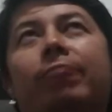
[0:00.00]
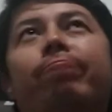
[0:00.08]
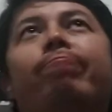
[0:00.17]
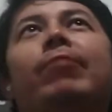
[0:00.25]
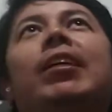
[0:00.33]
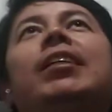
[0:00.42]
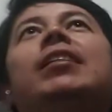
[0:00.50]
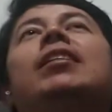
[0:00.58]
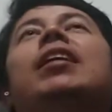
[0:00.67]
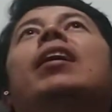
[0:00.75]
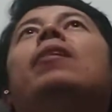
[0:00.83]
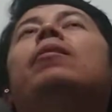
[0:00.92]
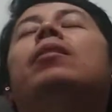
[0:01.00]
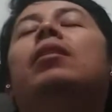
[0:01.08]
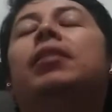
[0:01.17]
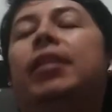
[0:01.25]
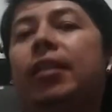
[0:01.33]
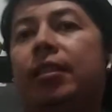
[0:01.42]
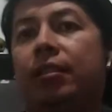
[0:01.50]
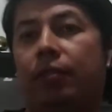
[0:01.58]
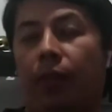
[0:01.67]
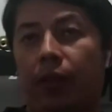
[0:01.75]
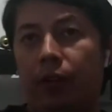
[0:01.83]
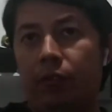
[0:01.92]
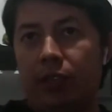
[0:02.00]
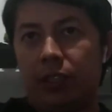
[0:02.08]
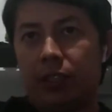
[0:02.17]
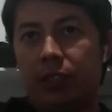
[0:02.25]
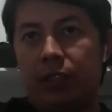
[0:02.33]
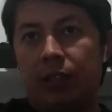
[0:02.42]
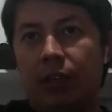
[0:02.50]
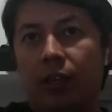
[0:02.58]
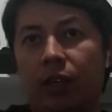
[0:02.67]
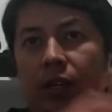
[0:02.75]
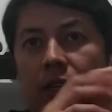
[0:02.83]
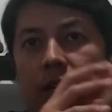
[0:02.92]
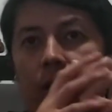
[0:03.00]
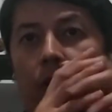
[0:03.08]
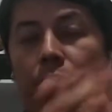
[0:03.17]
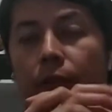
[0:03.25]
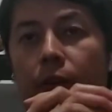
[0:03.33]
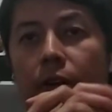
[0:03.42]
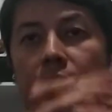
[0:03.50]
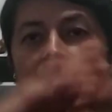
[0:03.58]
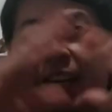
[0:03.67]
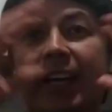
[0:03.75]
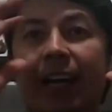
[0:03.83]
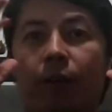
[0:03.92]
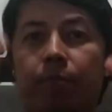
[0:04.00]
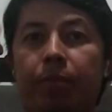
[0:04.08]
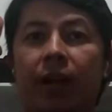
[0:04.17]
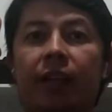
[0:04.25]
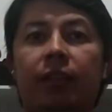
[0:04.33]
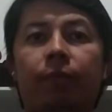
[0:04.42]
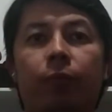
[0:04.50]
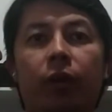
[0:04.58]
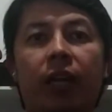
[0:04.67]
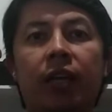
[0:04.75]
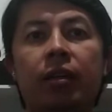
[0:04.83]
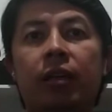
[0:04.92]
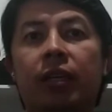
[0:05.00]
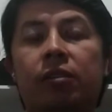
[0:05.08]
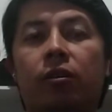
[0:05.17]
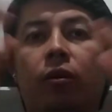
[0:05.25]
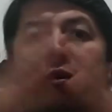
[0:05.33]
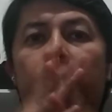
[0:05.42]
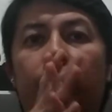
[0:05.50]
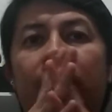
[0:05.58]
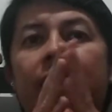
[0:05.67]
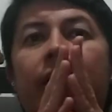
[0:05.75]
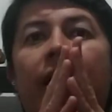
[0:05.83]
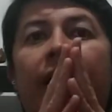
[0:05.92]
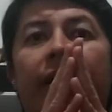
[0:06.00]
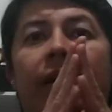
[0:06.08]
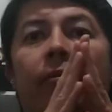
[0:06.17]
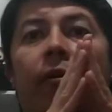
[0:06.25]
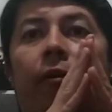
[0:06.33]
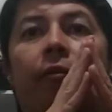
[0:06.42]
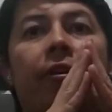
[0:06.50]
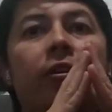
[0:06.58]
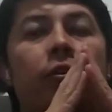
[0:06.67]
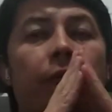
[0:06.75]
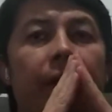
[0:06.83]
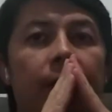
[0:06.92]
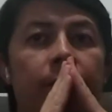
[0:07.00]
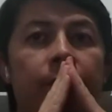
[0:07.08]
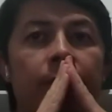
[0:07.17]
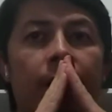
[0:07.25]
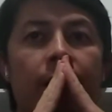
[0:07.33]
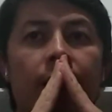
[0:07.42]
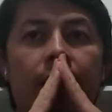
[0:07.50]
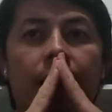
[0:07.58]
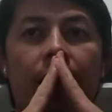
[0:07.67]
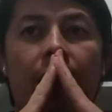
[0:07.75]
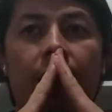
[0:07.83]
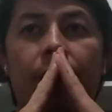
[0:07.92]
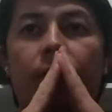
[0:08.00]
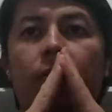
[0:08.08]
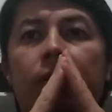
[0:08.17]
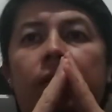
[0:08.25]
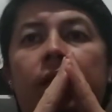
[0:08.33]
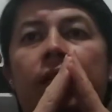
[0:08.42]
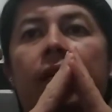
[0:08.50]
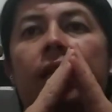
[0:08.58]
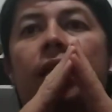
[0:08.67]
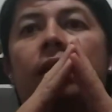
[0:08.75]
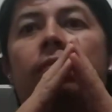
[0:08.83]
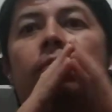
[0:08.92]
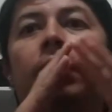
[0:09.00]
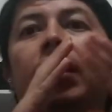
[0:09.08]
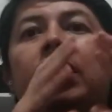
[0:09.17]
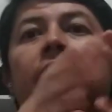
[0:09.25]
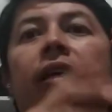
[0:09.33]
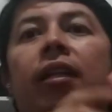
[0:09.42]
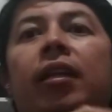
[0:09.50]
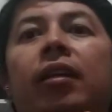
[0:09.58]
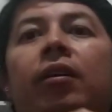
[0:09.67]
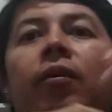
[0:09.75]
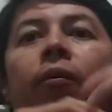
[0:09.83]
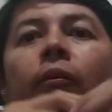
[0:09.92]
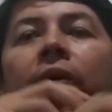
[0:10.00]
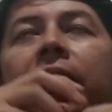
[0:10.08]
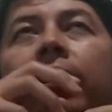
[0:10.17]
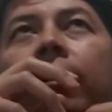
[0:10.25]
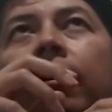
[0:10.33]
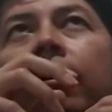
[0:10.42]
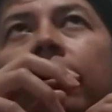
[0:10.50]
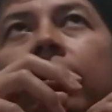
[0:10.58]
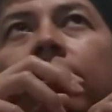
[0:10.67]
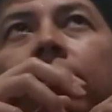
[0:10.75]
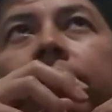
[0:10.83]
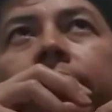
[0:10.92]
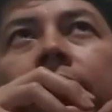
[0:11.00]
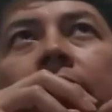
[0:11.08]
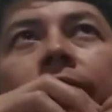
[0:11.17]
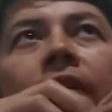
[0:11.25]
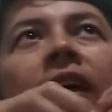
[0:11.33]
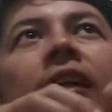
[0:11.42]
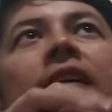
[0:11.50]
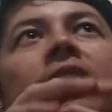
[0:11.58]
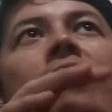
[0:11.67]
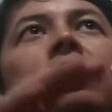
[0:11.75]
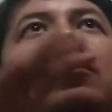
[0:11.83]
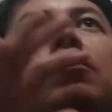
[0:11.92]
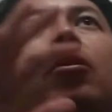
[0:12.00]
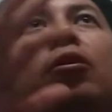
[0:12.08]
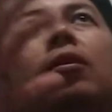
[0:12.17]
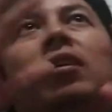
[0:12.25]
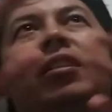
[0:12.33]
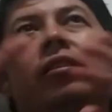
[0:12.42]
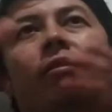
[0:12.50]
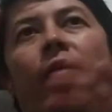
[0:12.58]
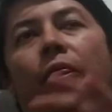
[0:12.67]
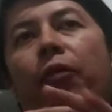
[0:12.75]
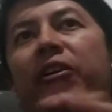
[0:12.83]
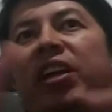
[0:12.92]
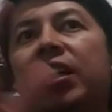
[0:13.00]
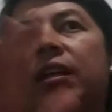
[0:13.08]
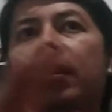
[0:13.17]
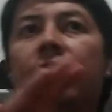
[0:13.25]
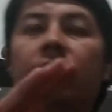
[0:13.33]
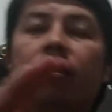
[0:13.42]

Let's take a look at these theories of learning in a comparative way. Let's go to the slide number 33 and you'll see that basically we are divided into more or less three